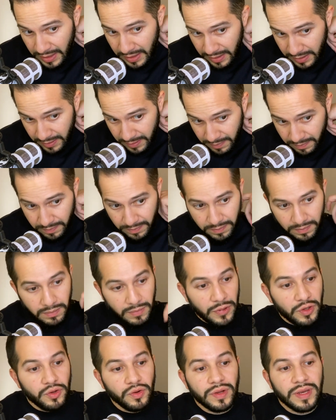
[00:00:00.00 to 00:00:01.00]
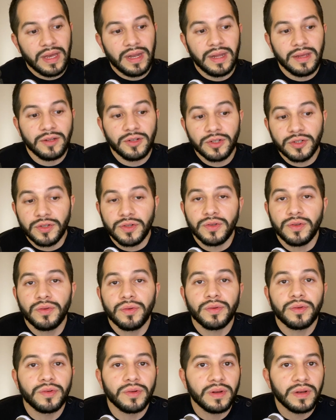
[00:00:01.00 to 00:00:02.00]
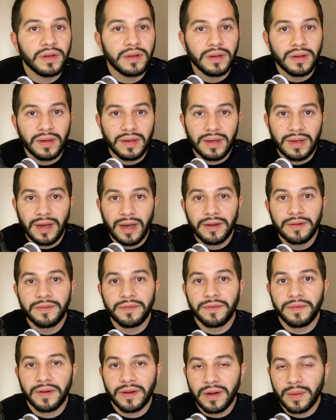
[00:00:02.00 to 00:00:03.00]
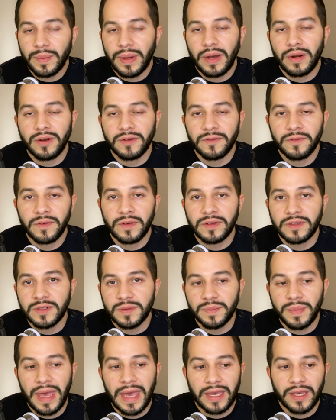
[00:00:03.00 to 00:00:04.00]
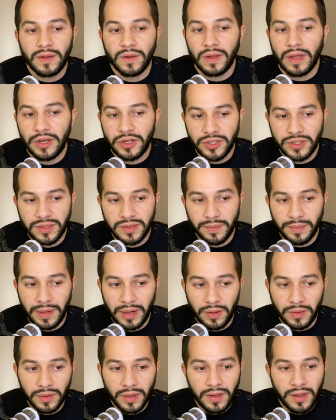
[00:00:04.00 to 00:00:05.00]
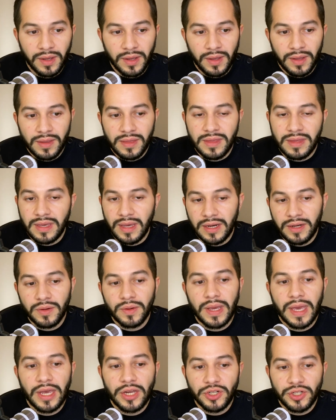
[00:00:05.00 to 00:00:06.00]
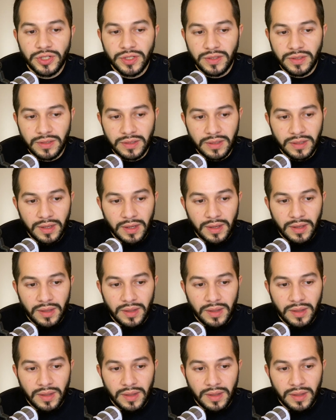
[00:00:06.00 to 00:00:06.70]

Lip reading: You can do a fair amount of speculations about the education,